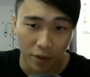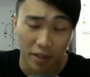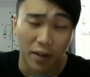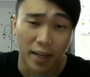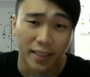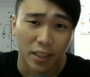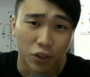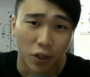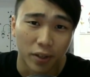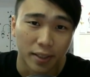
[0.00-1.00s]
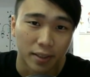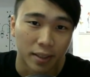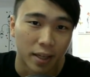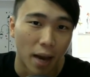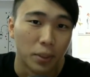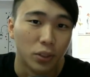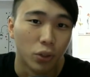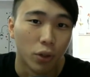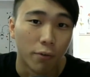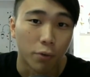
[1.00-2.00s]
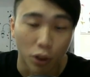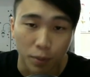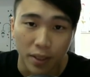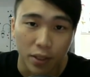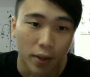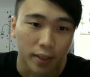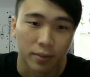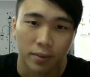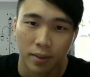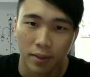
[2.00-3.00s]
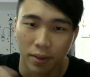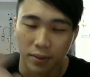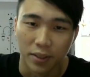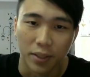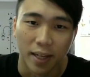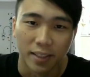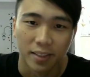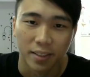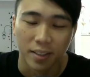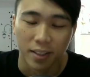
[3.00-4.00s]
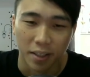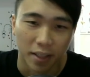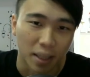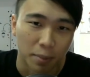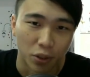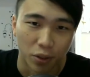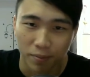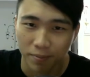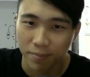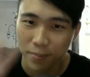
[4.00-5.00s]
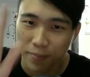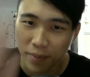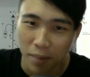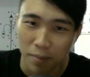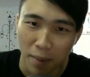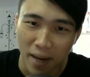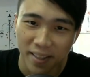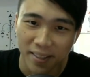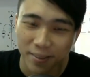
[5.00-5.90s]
you guys enjoy this episode of Coach Me TOS. See you guys in the next episode. Bye bye.